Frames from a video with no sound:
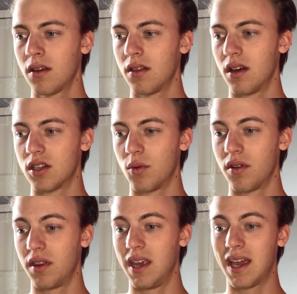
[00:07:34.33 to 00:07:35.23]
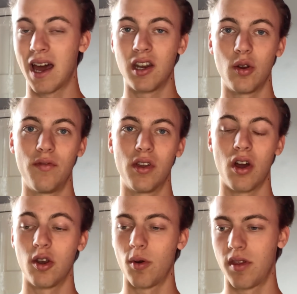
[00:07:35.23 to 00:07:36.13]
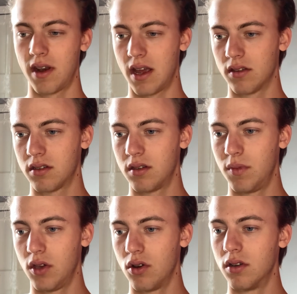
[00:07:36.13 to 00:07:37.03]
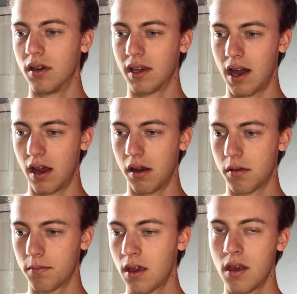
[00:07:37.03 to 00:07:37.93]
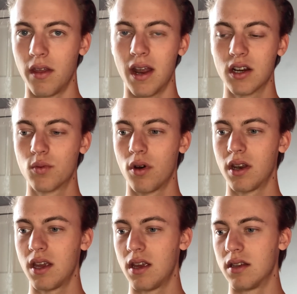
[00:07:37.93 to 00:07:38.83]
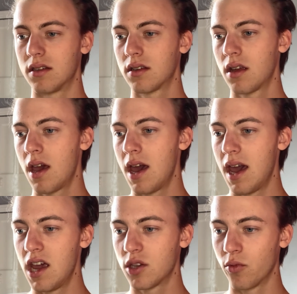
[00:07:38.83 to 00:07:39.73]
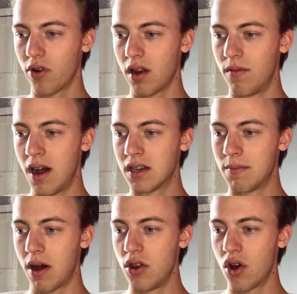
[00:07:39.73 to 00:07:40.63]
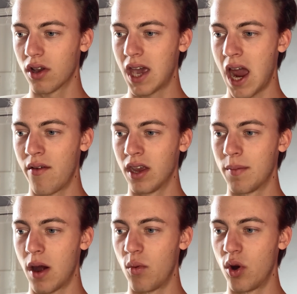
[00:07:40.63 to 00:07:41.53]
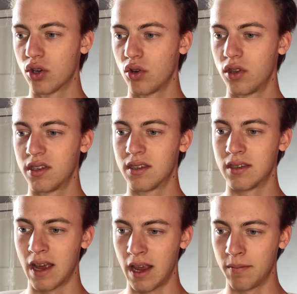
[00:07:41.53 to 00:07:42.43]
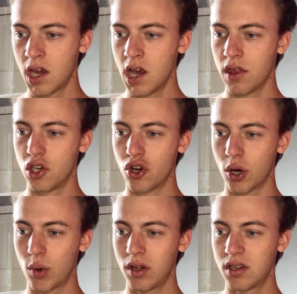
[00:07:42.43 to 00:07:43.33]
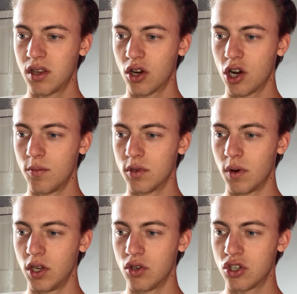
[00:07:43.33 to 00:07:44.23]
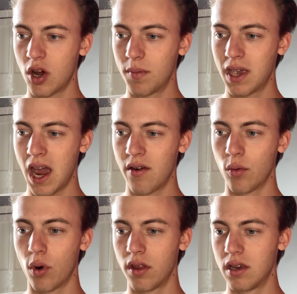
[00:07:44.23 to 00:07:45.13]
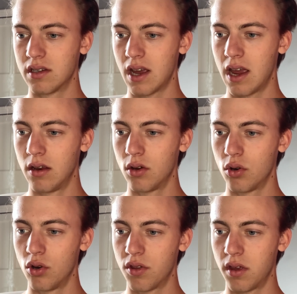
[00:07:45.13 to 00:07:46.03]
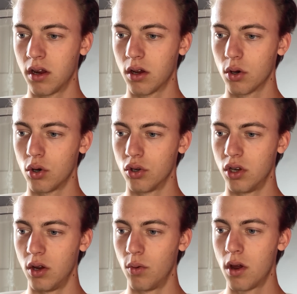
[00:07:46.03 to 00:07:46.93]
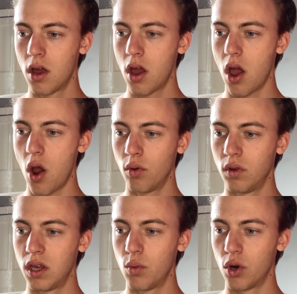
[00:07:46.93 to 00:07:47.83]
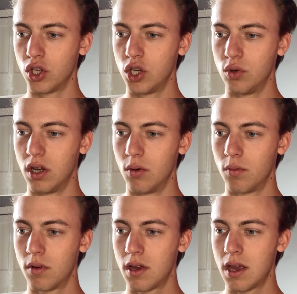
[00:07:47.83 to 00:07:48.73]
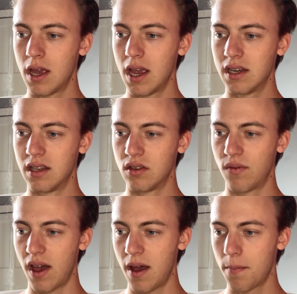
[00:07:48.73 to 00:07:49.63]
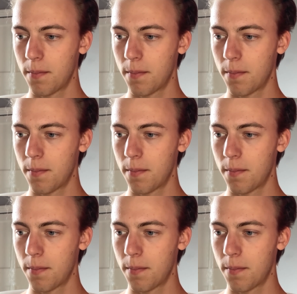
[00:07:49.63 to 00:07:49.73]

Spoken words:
That's the one thing you can do if you can't do anything else, is be good and kind. The next one is, here's some great advice about not caring about what others say. The tranquility that comes when you stop caring what they say, or think, or do, only what you do. Is this fair?